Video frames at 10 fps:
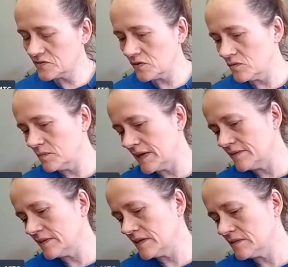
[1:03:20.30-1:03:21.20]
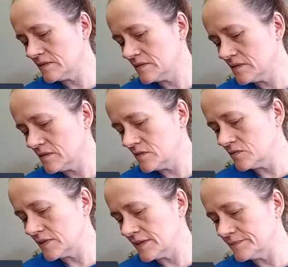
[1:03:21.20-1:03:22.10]
so amazing.
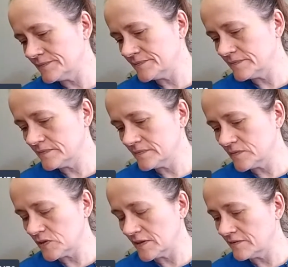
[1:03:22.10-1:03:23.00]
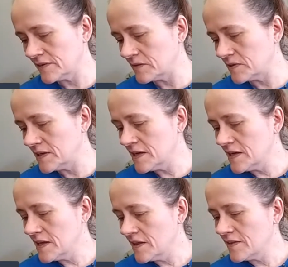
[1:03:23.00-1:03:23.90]
Hold on, I'm trying to find one.
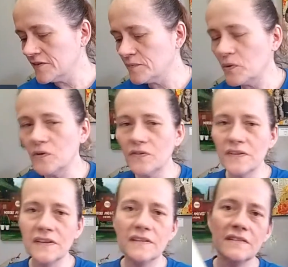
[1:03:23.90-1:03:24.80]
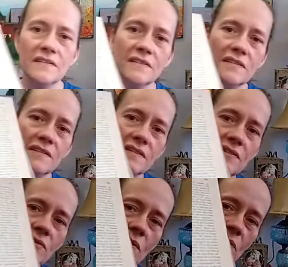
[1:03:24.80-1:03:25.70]
This person
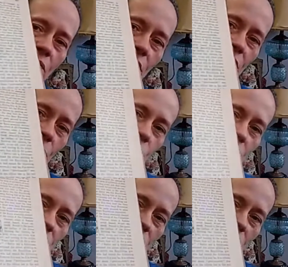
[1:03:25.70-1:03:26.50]
who owned this book